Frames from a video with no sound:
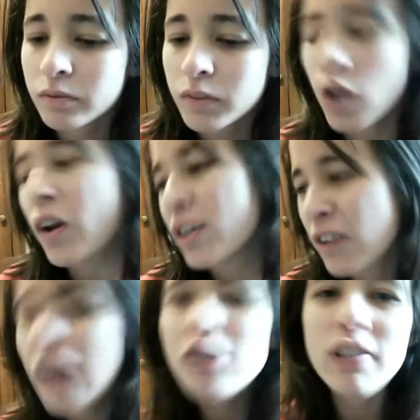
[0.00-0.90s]
Okay, so
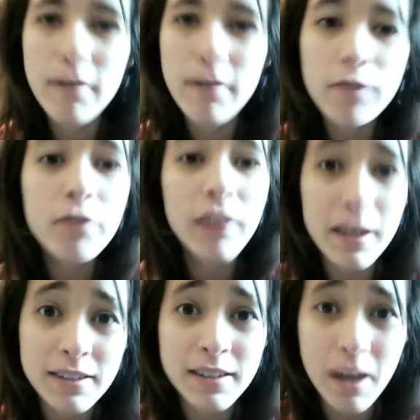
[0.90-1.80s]
now I just have a few things
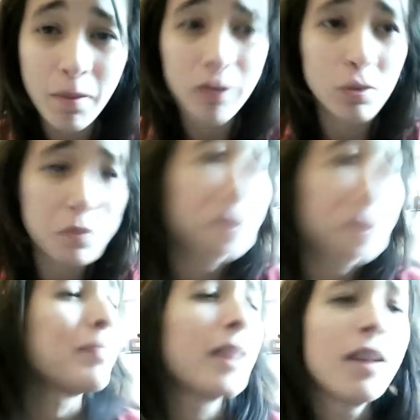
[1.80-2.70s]
to say about this movie.
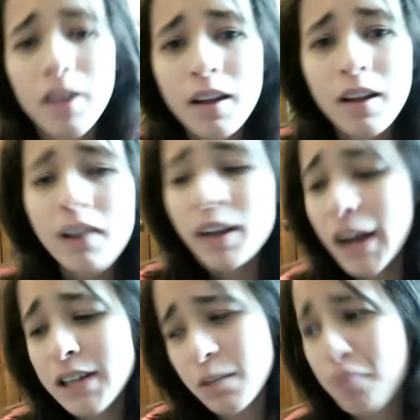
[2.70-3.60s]
Like I
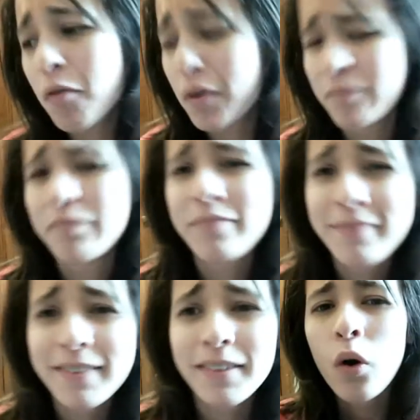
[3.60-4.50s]
said before,
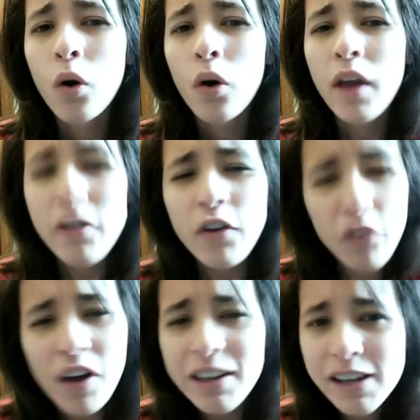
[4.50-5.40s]
if your
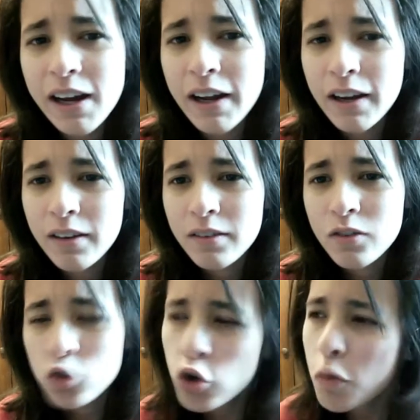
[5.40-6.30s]
friend died
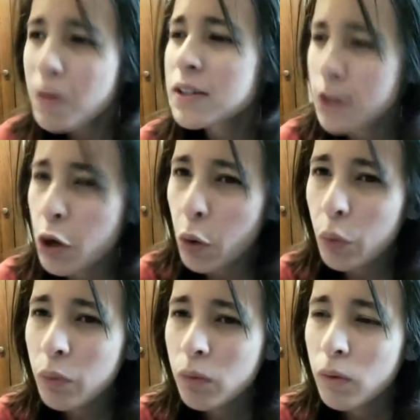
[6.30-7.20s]
two months ago
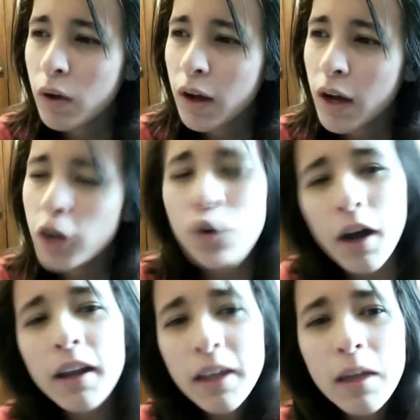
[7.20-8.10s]
and you
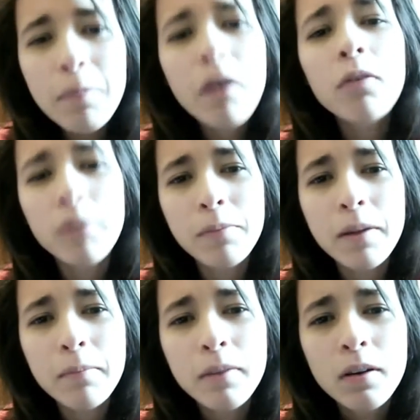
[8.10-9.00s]
got an email from
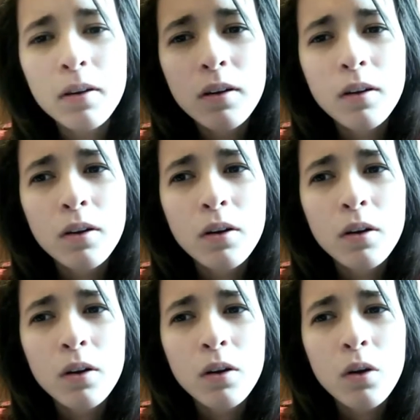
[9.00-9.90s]
them,
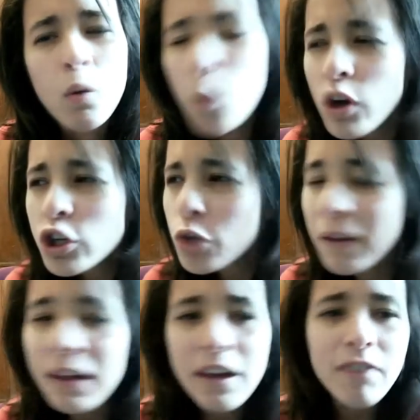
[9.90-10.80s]
would you
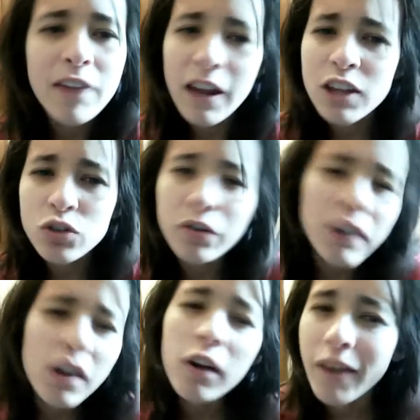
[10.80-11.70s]
believe that it's really
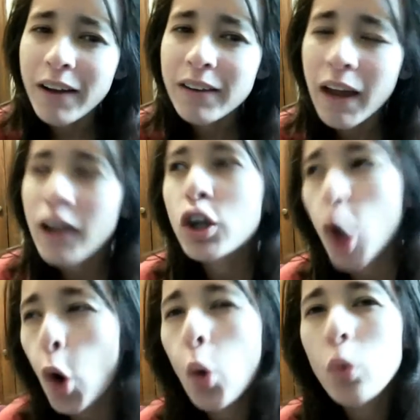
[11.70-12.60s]
your friend and
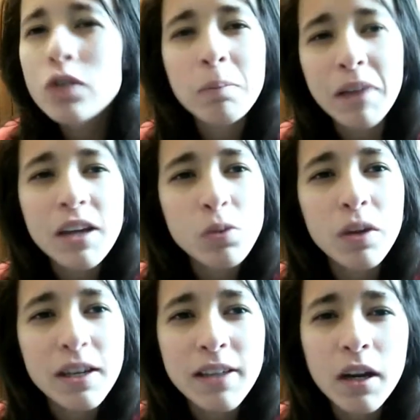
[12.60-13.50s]
go to the place where
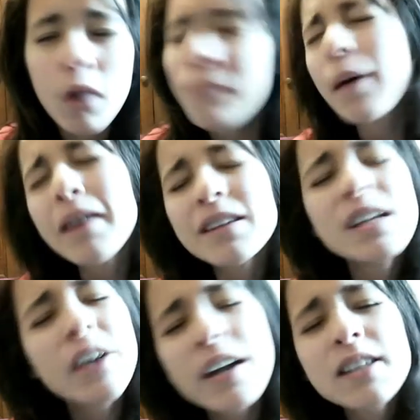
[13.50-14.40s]
they say to go? I mean,
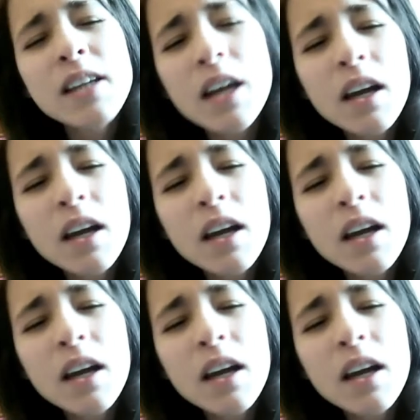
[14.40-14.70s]
seriously?